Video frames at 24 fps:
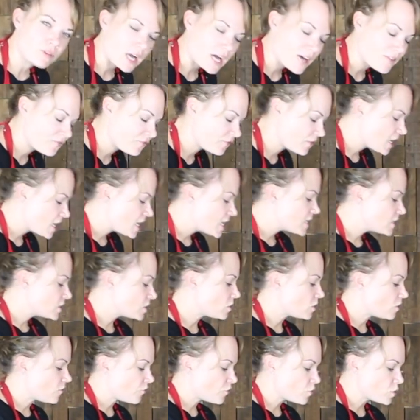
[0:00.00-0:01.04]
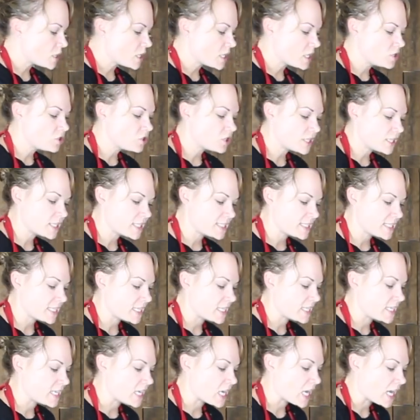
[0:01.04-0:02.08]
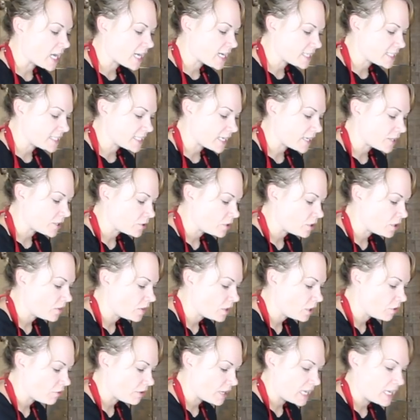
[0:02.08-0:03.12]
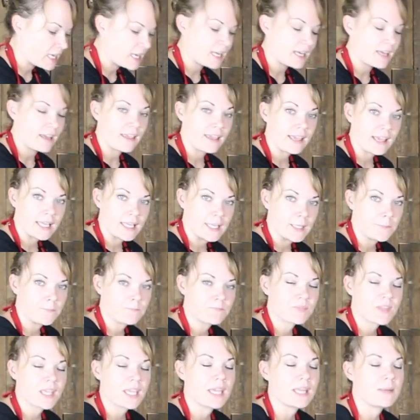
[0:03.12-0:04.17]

rough. So the 400 is gonna knock down the grain again